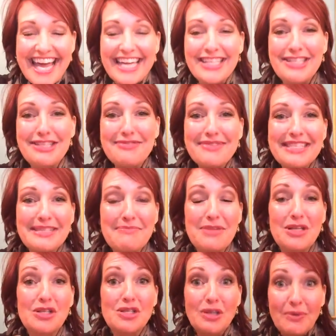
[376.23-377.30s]
and doing
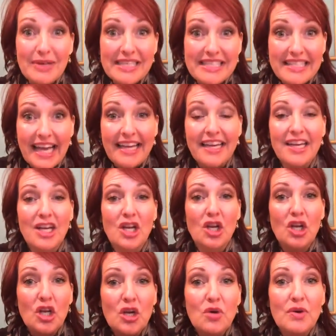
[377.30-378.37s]
something so exciting and
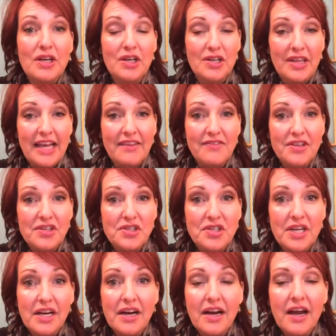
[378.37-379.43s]
new in your life this
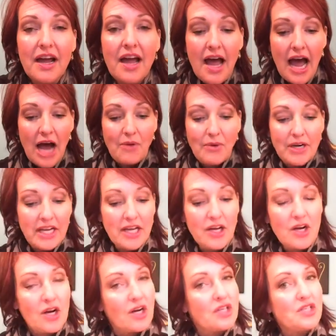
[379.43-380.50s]
year, I want to
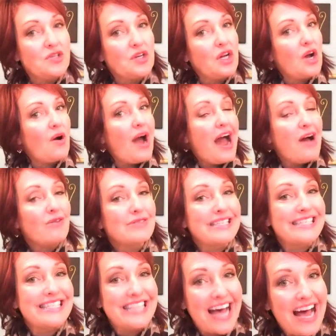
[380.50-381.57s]
encourage you to go
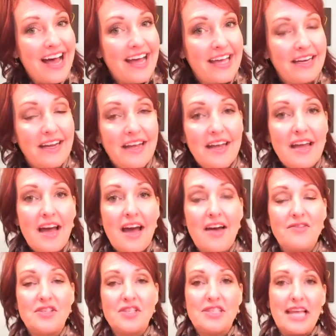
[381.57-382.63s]
outside
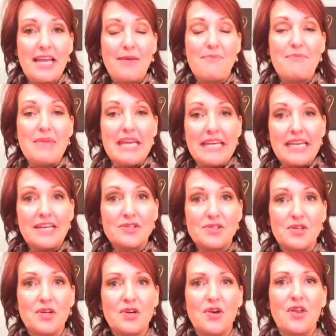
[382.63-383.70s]
of just that immediate
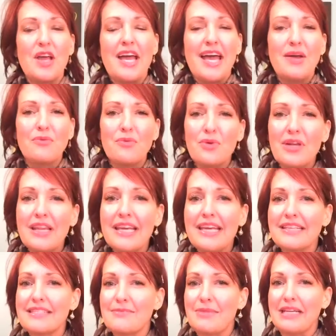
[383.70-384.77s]
circle and really
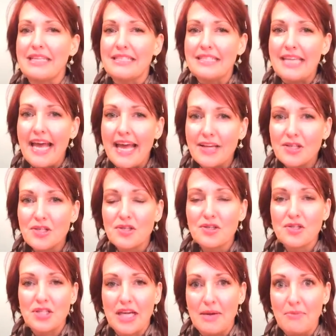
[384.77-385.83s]
get some intentional
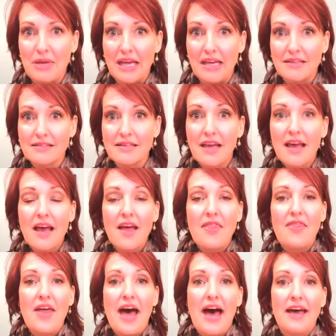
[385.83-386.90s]
champions
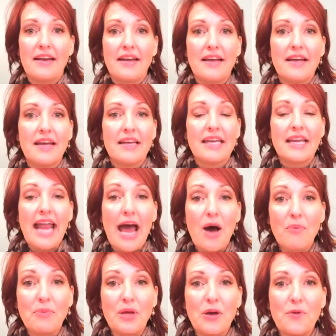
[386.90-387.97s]
that can
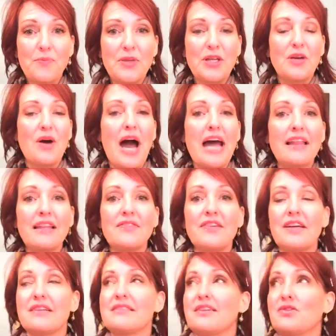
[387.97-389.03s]
help you. You know, I live
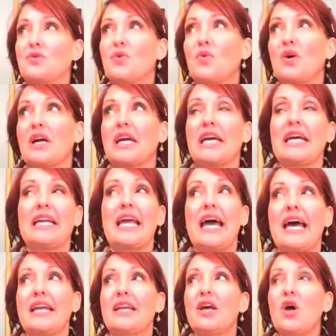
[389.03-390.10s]
here in Central Oregon
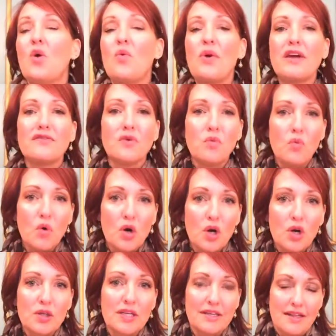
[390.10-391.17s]
and we have
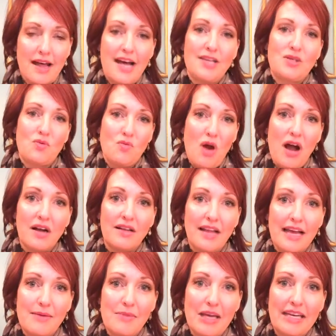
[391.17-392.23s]
world class rock
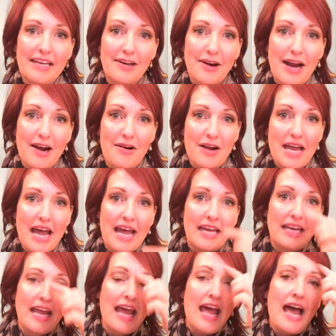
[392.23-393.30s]
climbing in our area
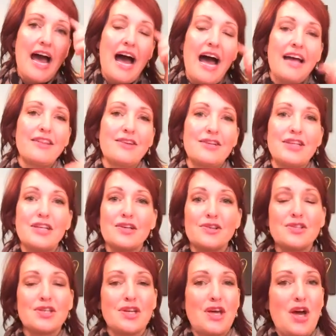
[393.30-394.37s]
and I learned
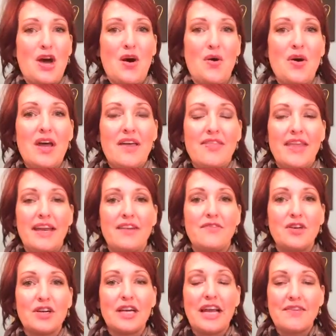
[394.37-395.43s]
years ago that if
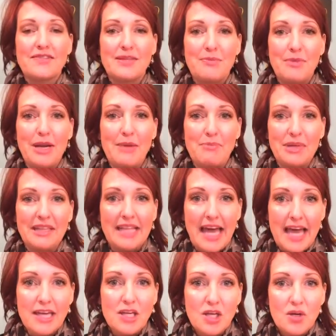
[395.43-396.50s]
you're going to have somebody
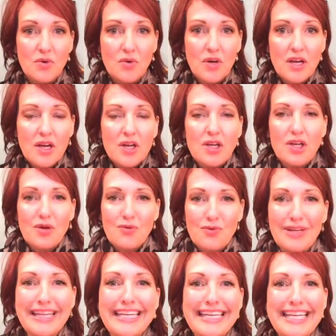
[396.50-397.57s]
belay you, you
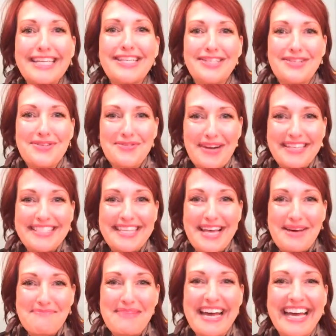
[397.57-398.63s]
really need to trust
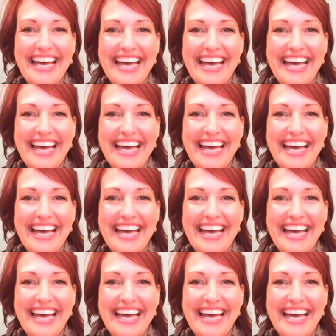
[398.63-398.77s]
them.